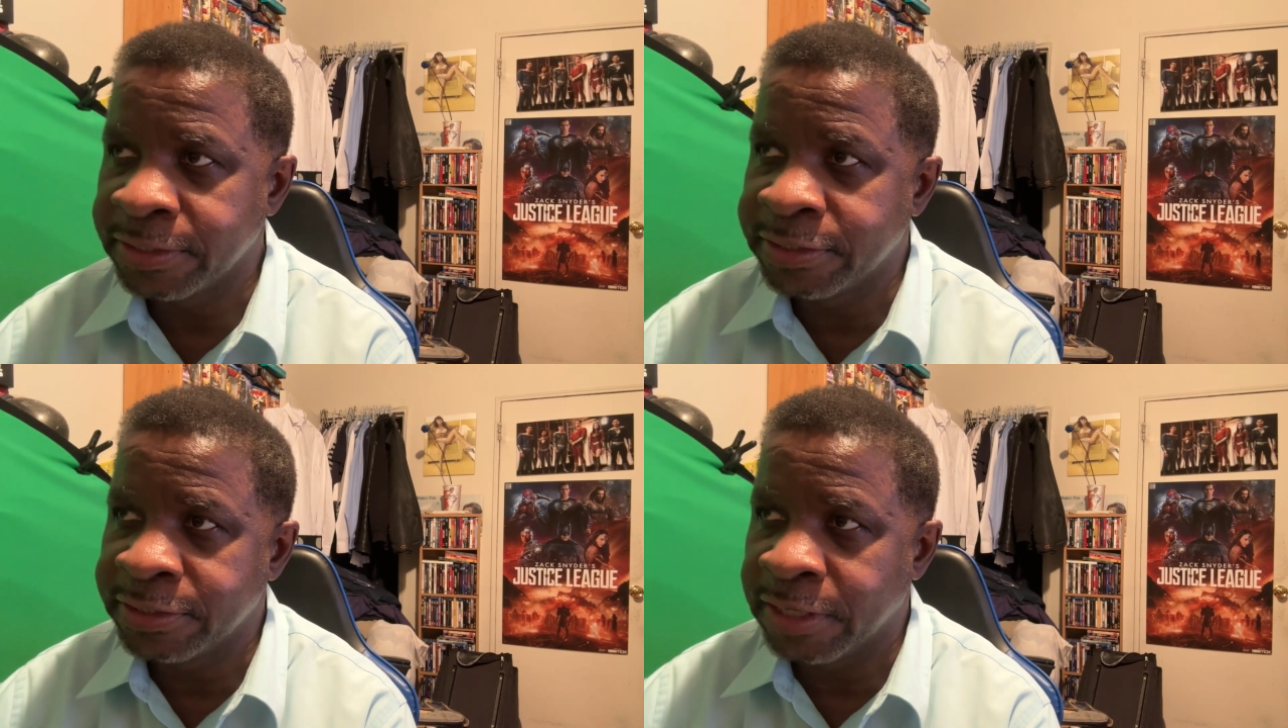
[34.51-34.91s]

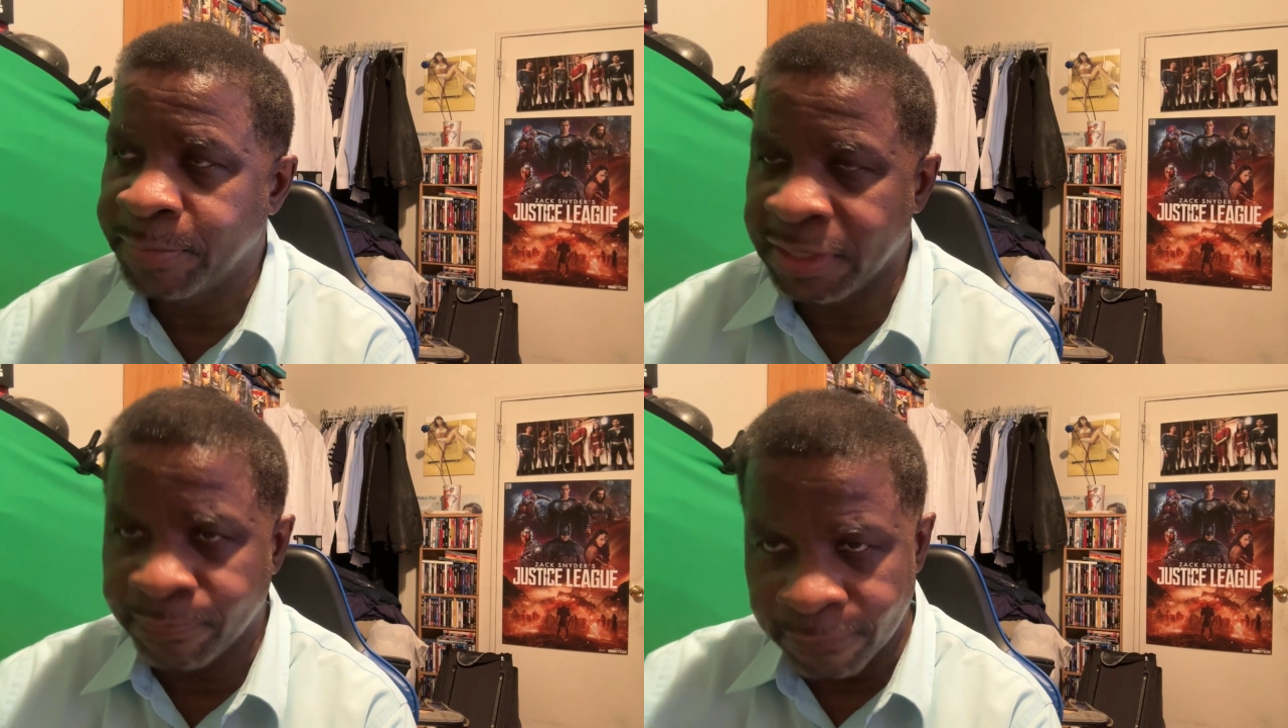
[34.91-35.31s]
this is going
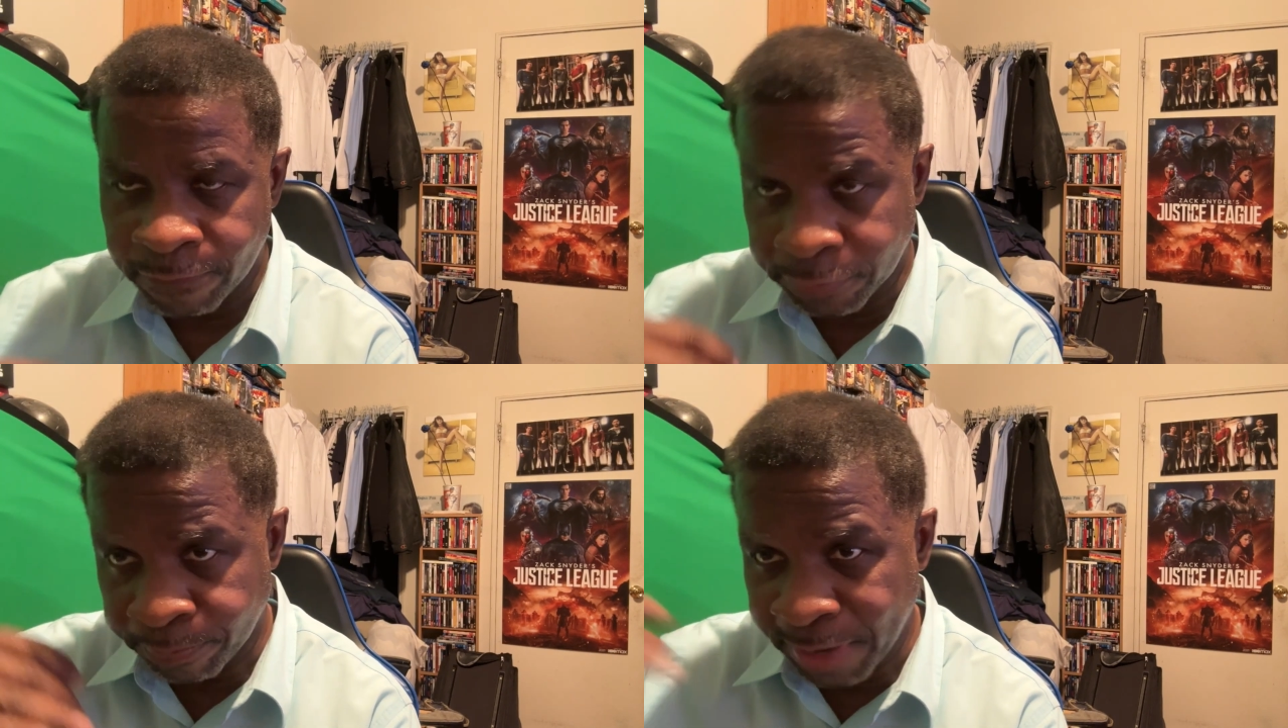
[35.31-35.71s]
to be
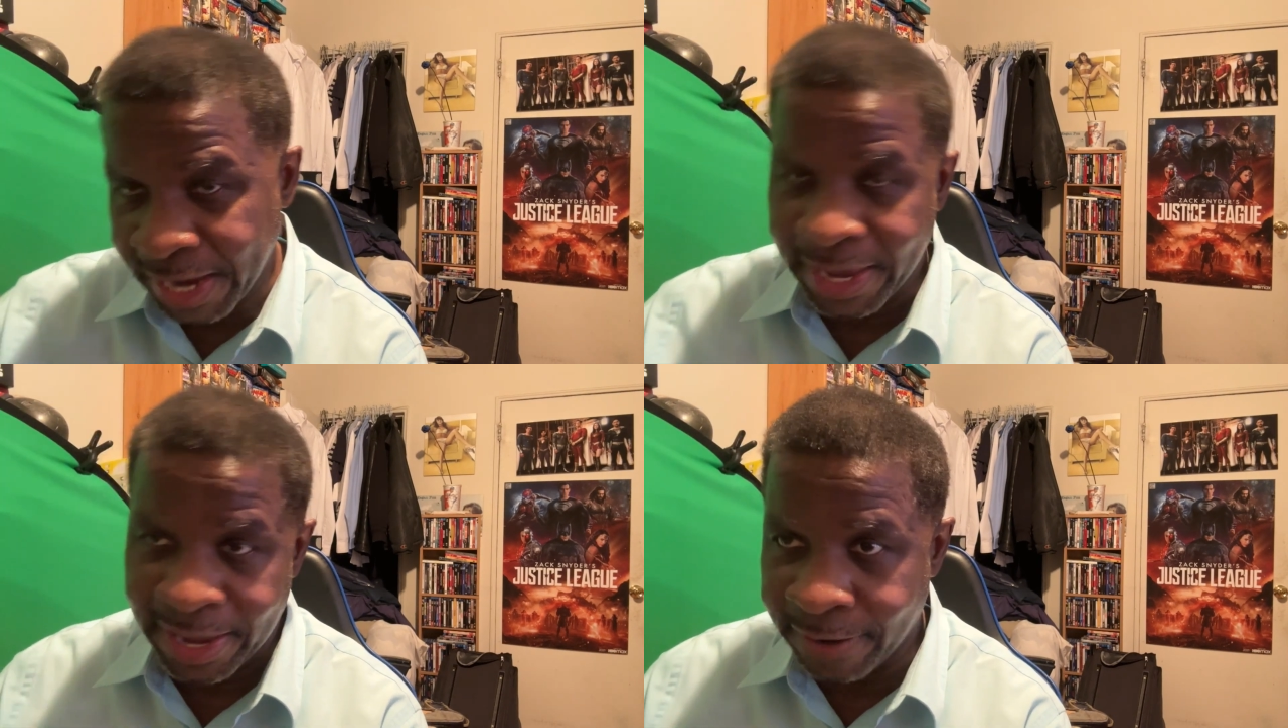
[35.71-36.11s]
the
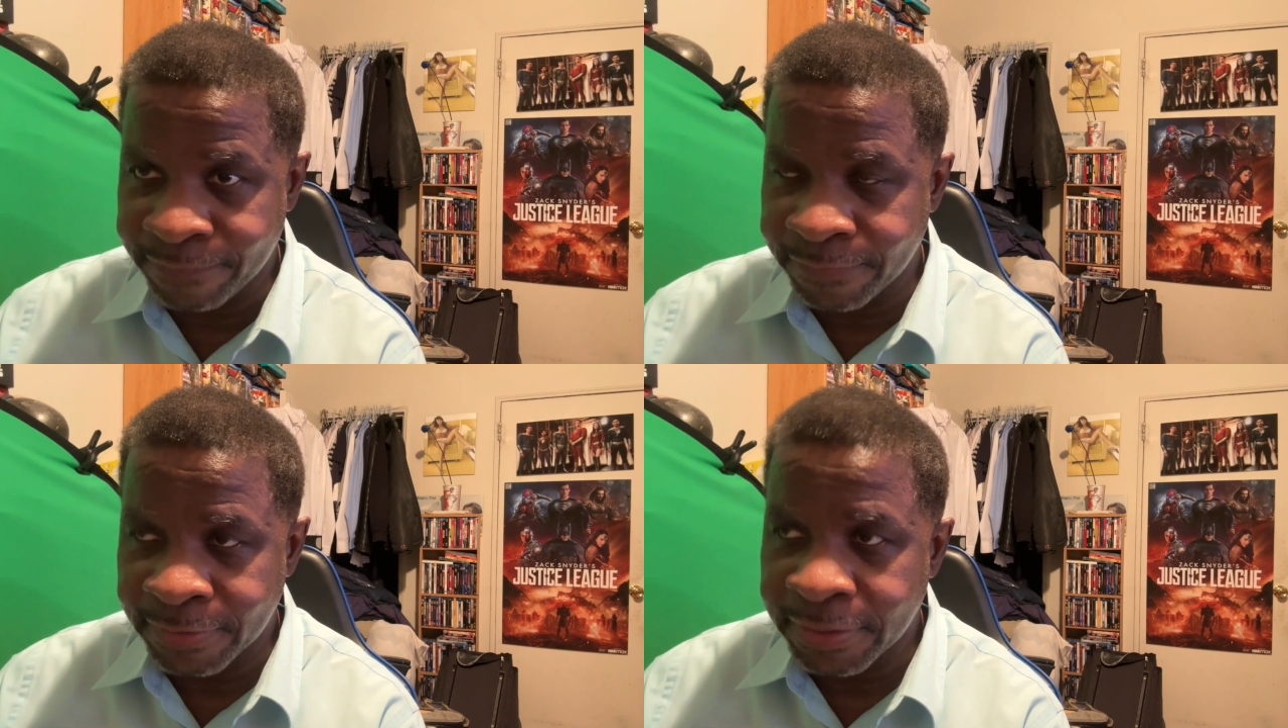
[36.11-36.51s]
back half